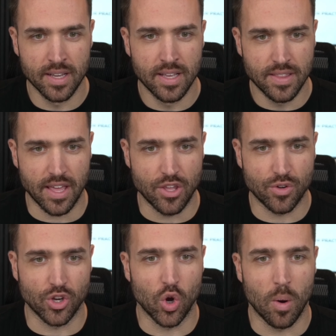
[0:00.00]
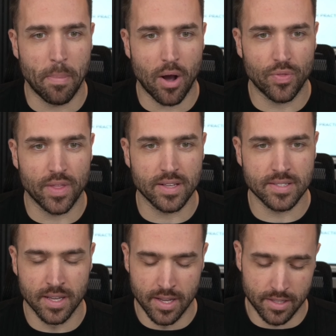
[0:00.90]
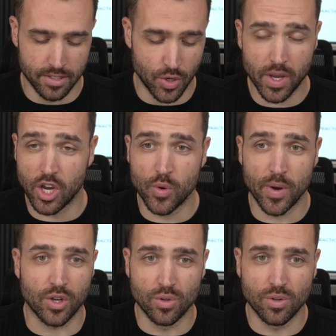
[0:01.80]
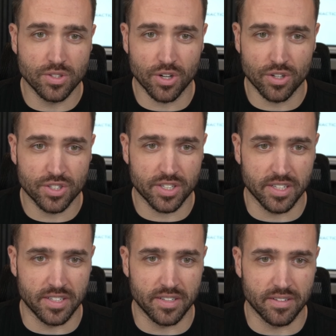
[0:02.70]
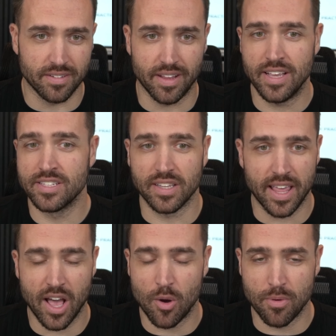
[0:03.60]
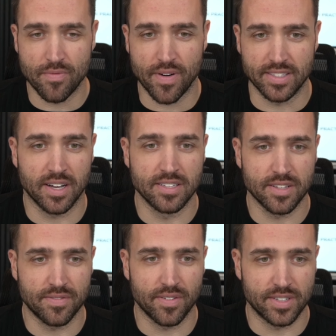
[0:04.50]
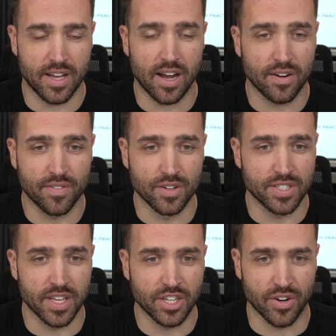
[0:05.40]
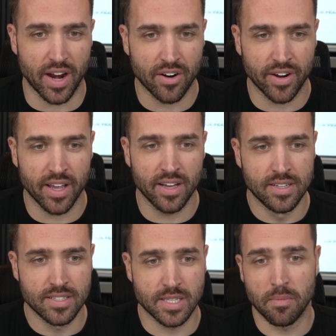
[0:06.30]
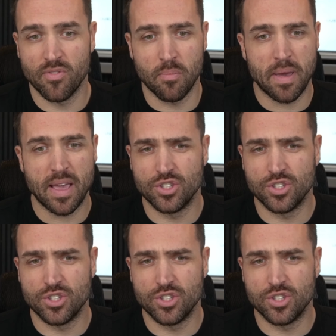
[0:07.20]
that you can go about this. Doing a quick Google search can easily help you find tons of photographers in your area. Some of them may do